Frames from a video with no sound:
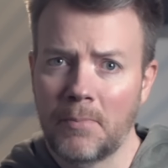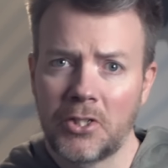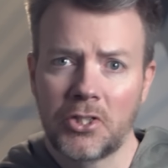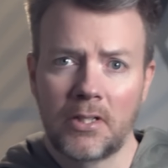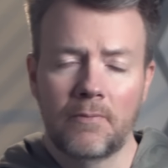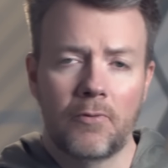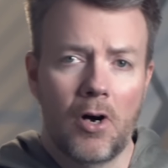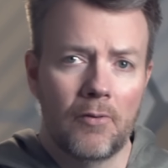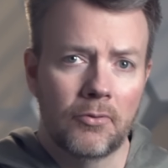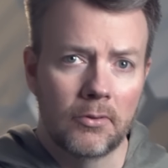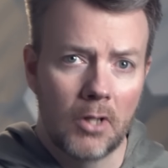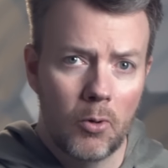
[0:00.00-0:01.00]
mission
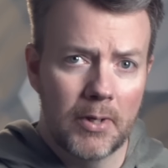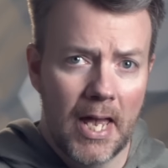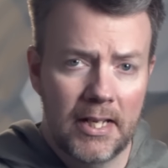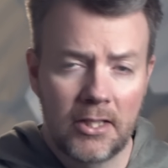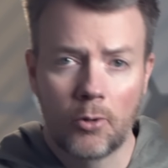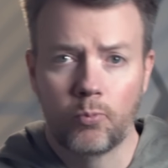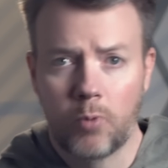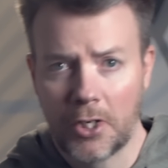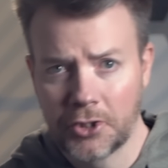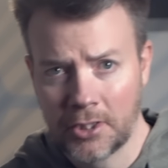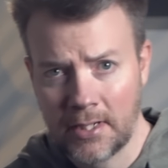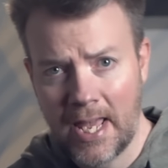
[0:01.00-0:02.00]
involved locating a
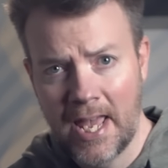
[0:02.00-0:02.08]
Russian